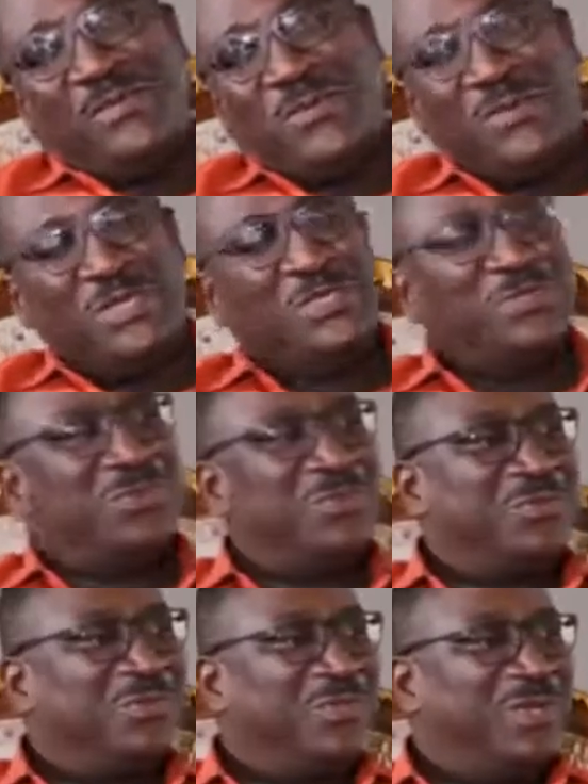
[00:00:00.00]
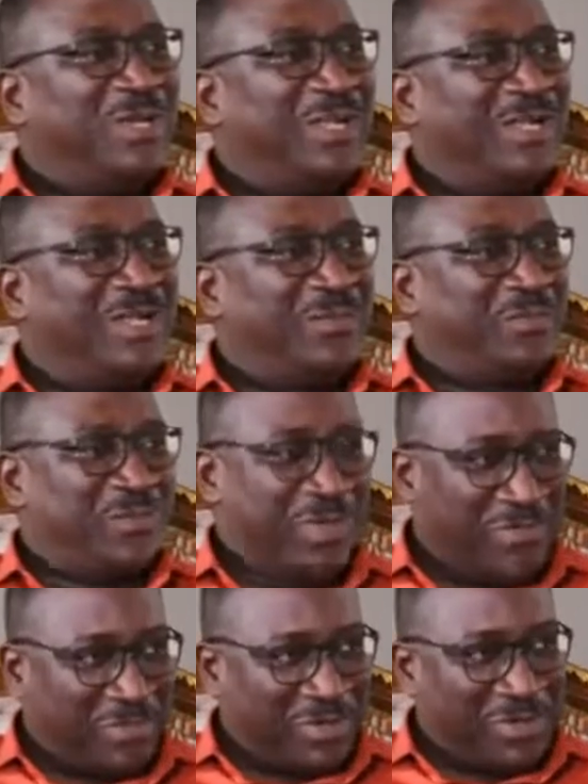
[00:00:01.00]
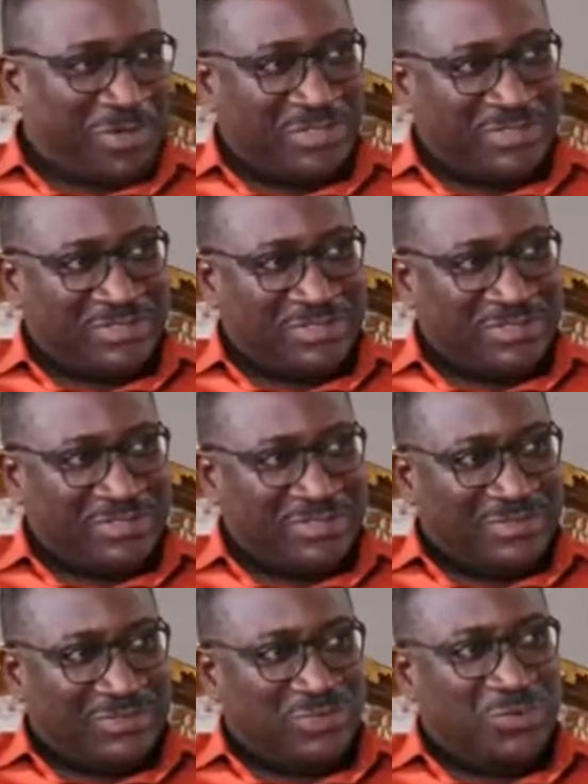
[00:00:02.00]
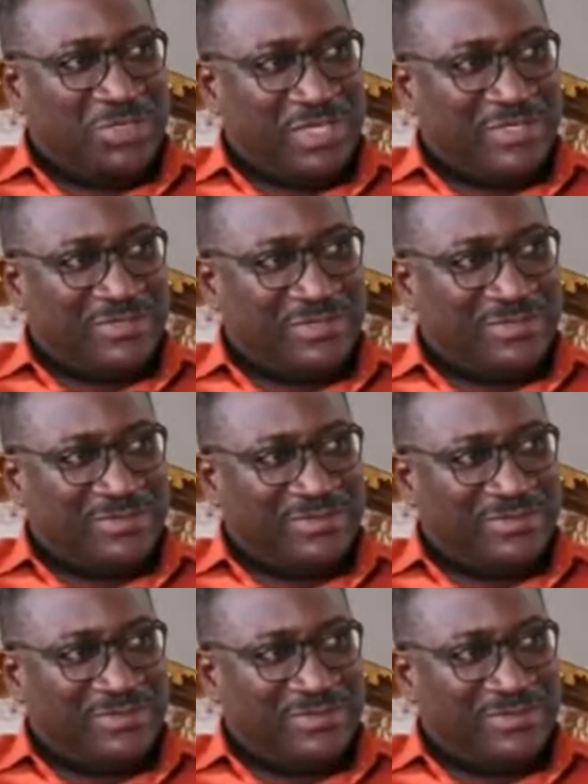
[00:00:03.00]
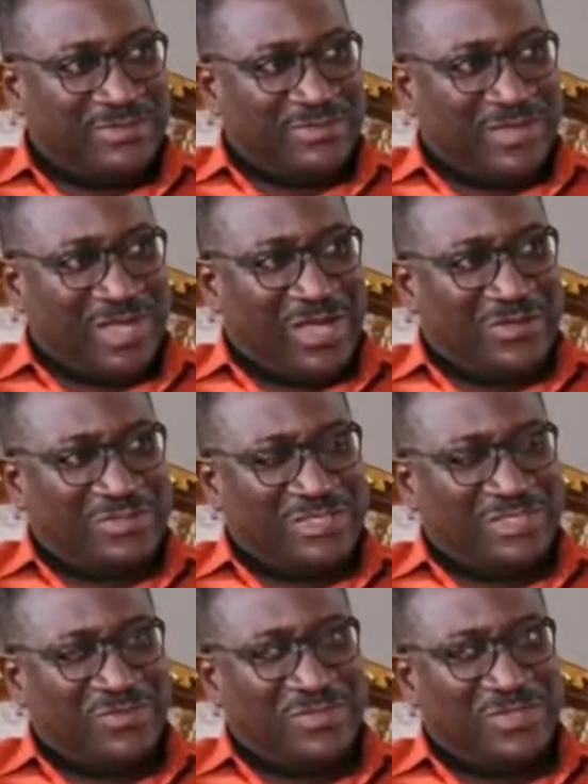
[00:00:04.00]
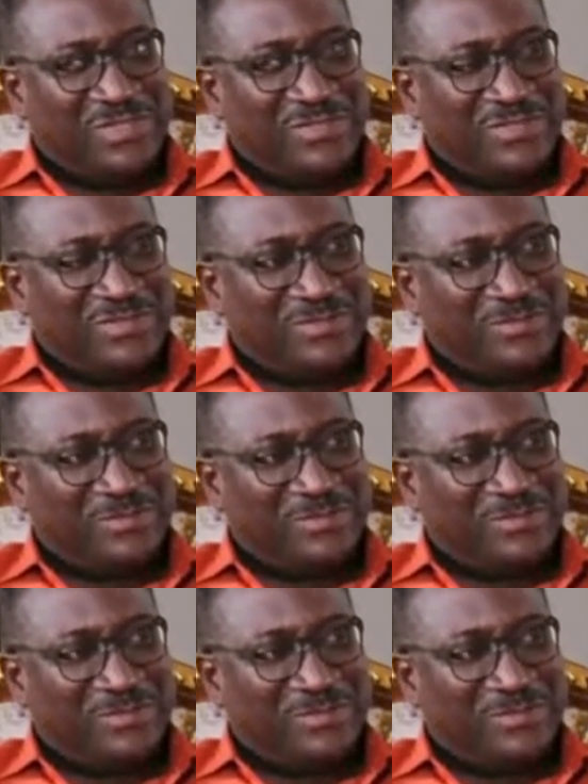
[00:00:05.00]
we went to Prempeh College. 2 years. 2 years. How was the experience?